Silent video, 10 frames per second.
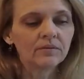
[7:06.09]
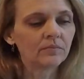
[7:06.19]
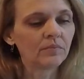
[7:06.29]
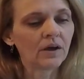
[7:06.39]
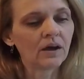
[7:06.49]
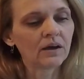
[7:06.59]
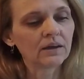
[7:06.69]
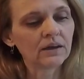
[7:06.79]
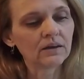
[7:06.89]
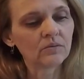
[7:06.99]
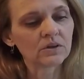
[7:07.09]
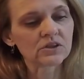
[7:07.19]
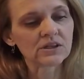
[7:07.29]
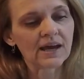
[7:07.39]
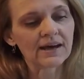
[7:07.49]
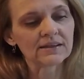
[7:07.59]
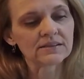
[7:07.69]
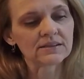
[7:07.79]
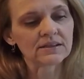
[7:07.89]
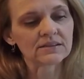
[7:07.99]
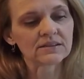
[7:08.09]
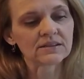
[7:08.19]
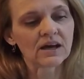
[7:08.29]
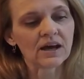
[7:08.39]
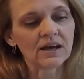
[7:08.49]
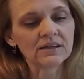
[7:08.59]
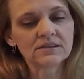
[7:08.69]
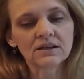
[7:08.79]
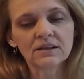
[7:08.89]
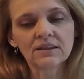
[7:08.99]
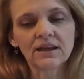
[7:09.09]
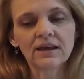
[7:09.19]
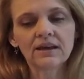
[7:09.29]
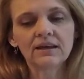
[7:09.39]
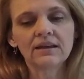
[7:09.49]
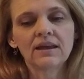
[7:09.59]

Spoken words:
pocket, which has the sides on that.